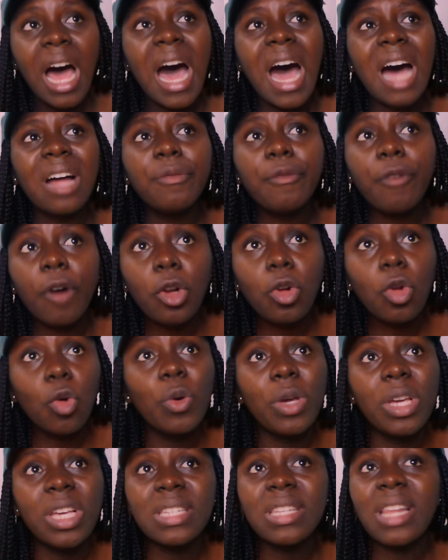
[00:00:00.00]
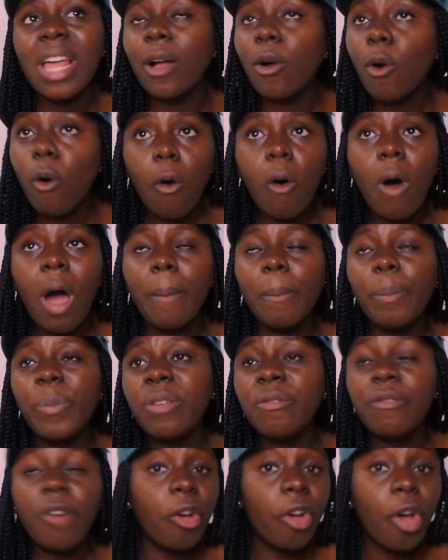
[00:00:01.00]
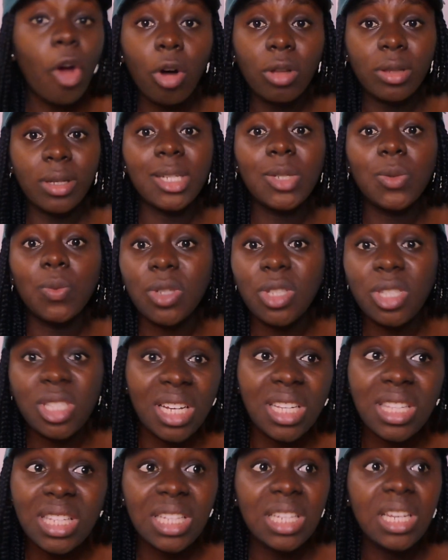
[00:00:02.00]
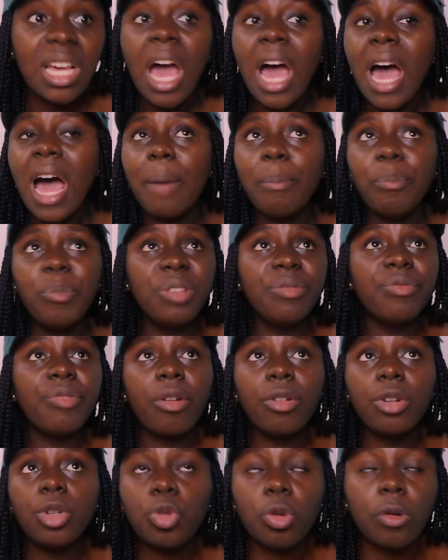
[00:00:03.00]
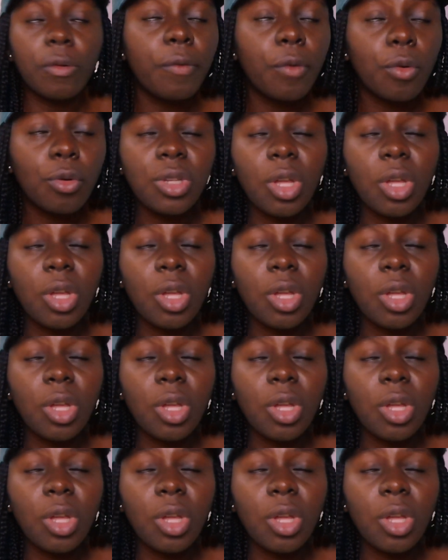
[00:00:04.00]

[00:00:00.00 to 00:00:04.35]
And for Louis, he's like, oh, I'm being very honest with Jenny, I'm being very truthful.